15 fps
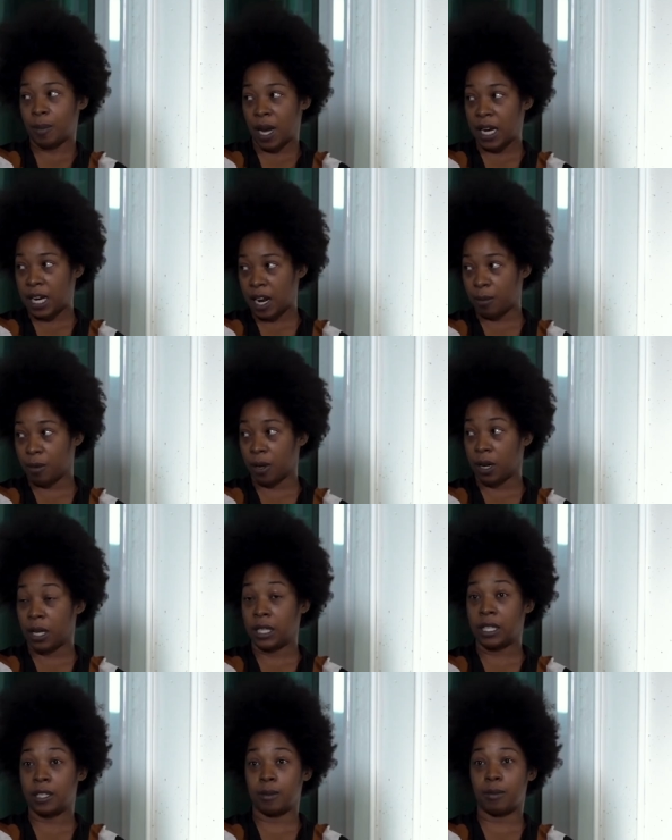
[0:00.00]
my
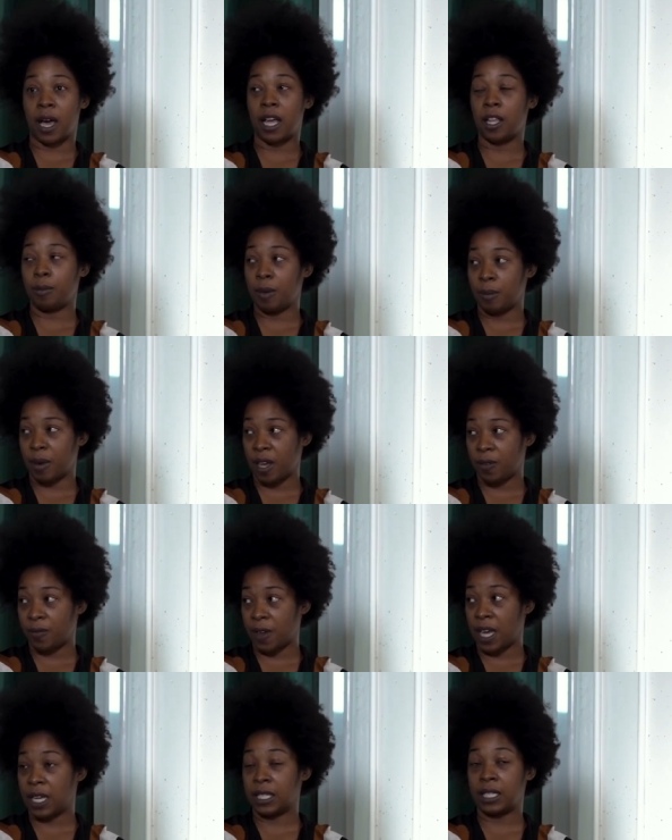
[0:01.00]
neighborhood, smile up in my
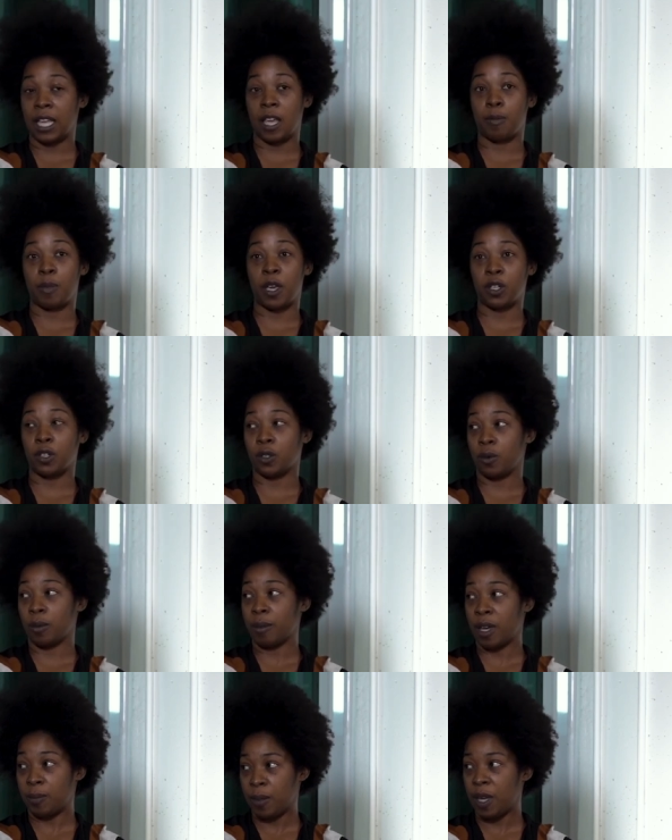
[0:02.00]
face, take yeah. pictures with
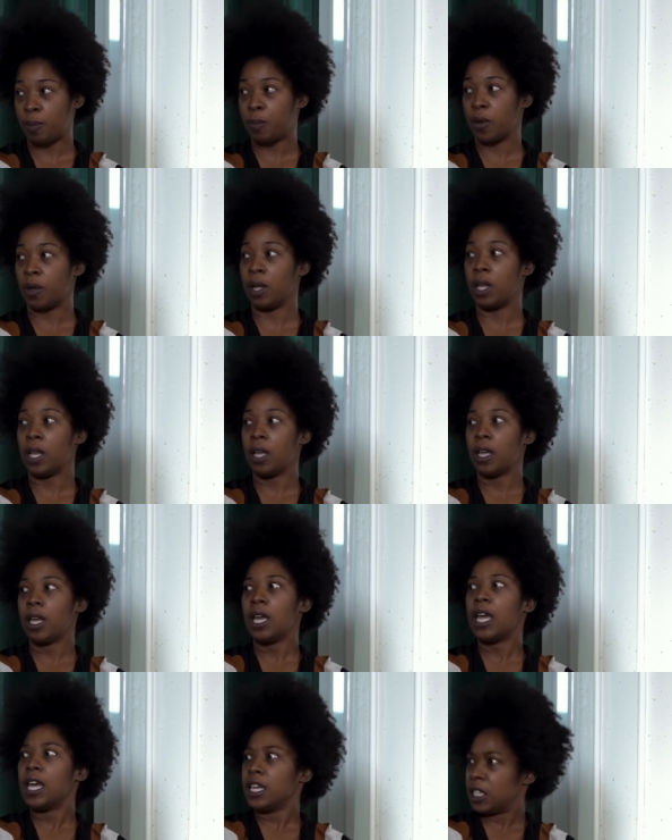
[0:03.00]
my people, shake
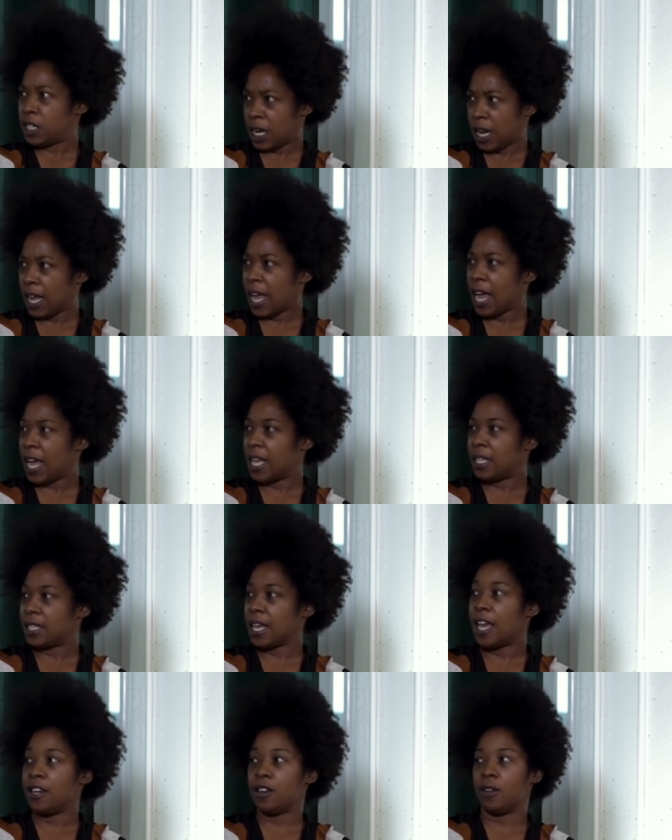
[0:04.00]
hands, yeah. shake hands,
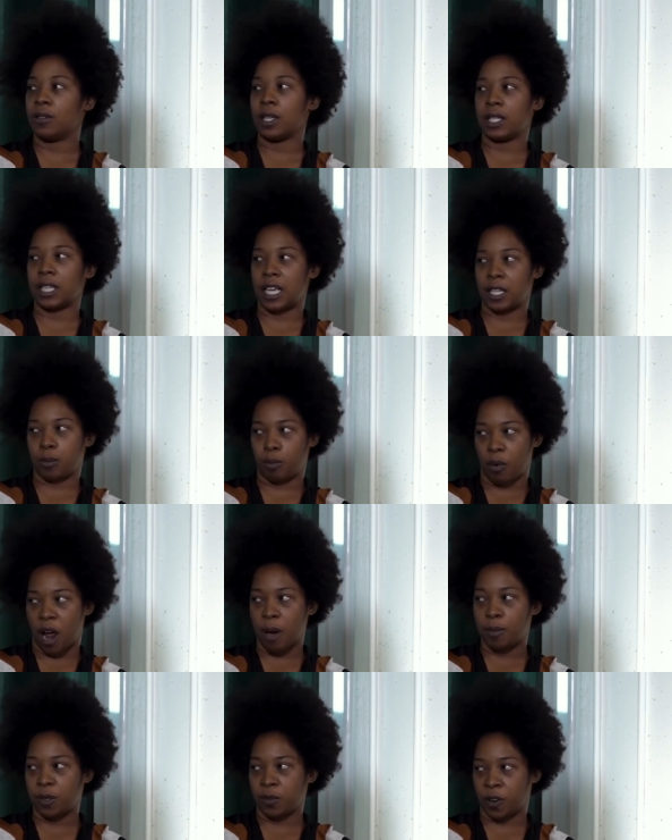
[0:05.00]
and use us as
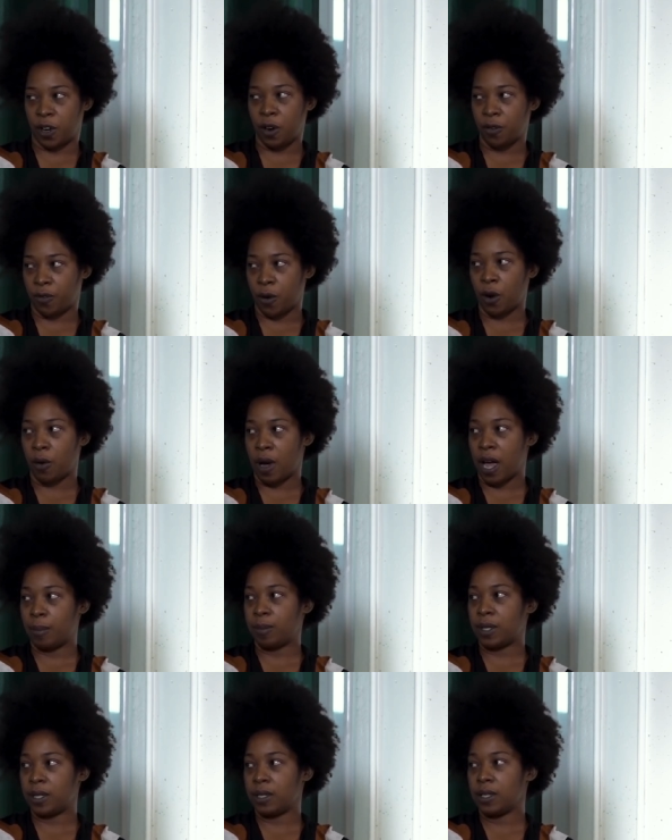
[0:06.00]
props for your photo
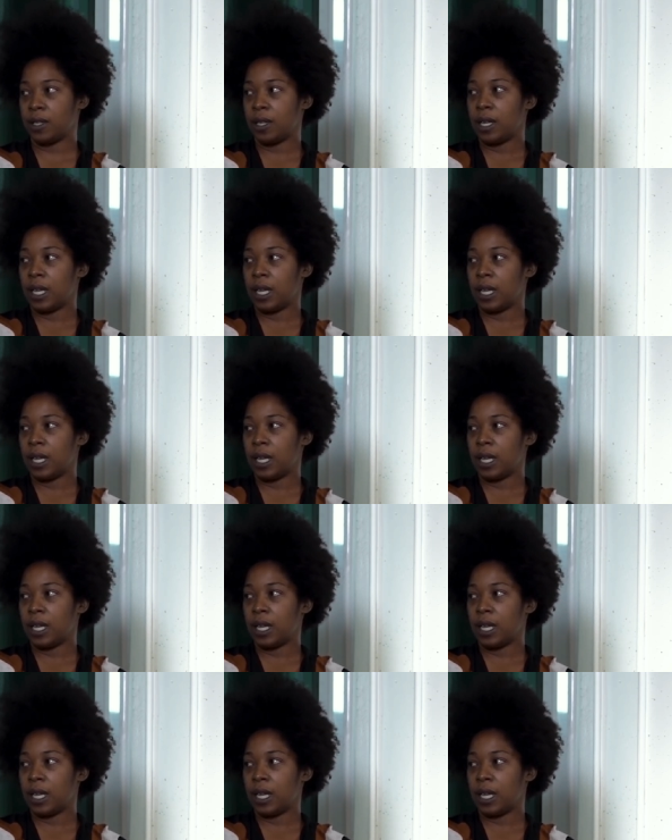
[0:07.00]
ops. Yeah.